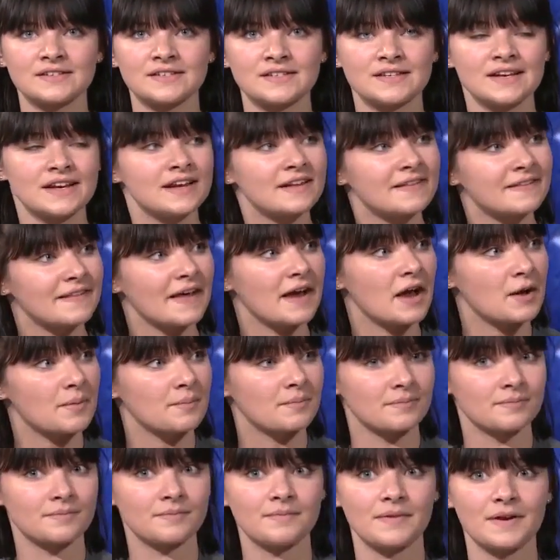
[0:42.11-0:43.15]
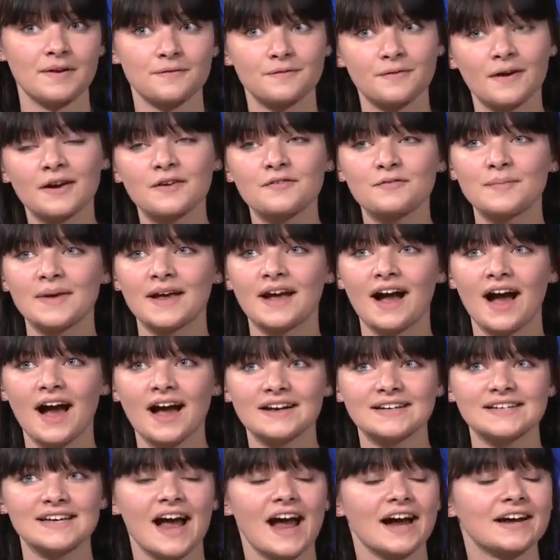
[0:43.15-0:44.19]
seeing them in front of me,
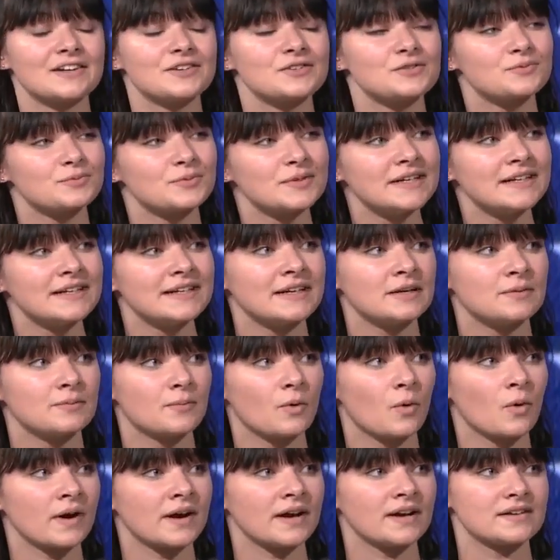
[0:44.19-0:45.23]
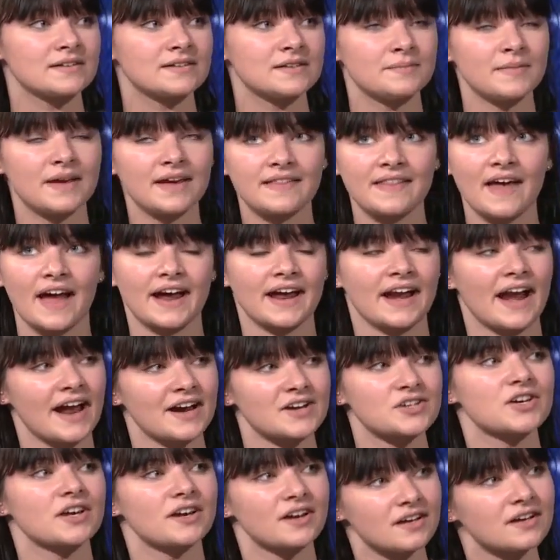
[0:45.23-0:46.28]
contact is really important to make that
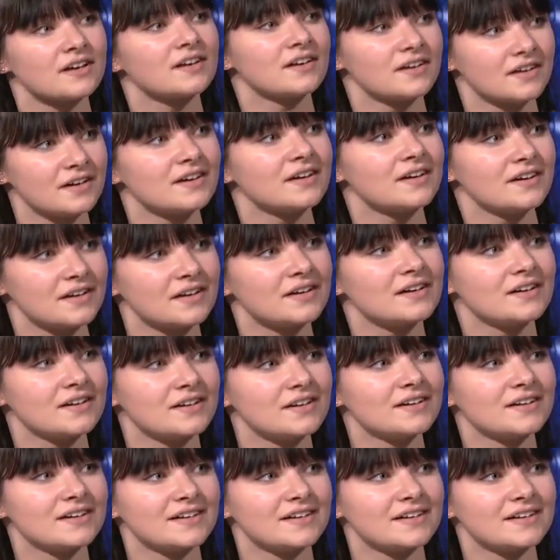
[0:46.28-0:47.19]
connection. Sure.